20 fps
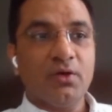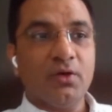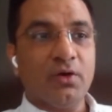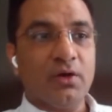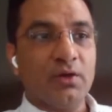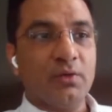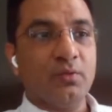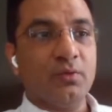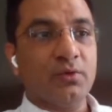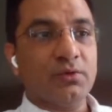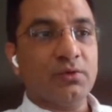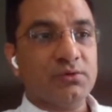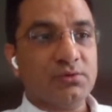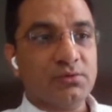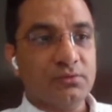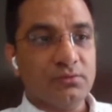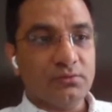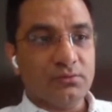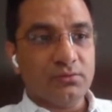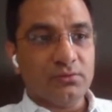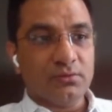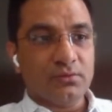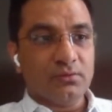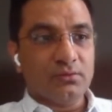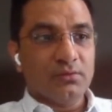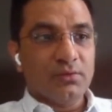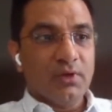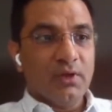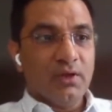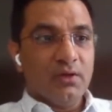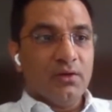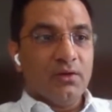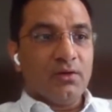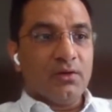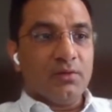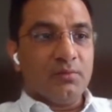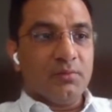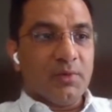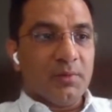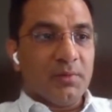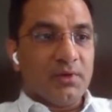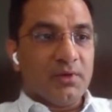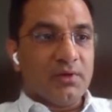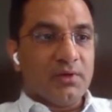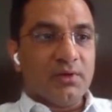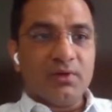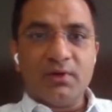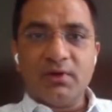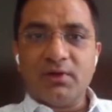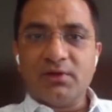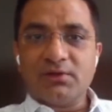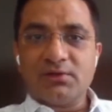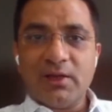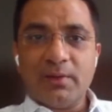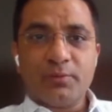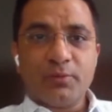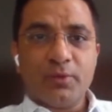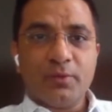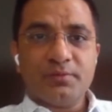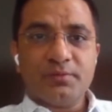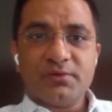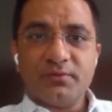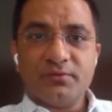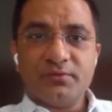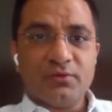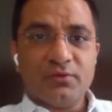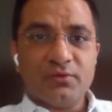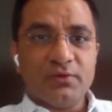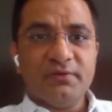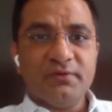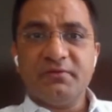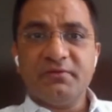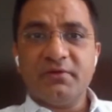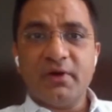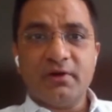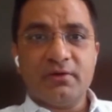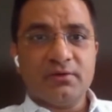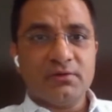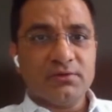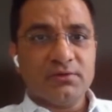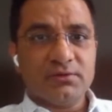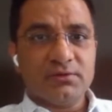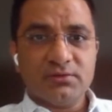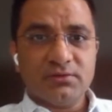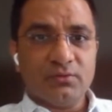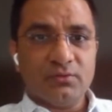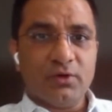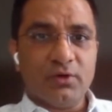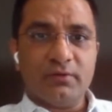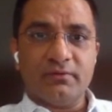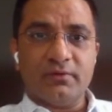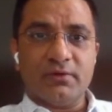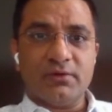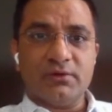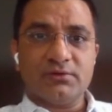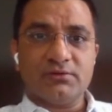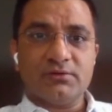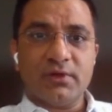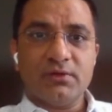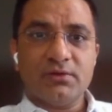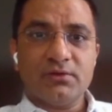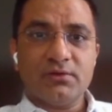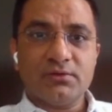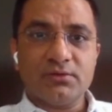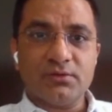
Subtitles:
or he wants to maybe get his laptop shipped to a different address, whatever it is, right?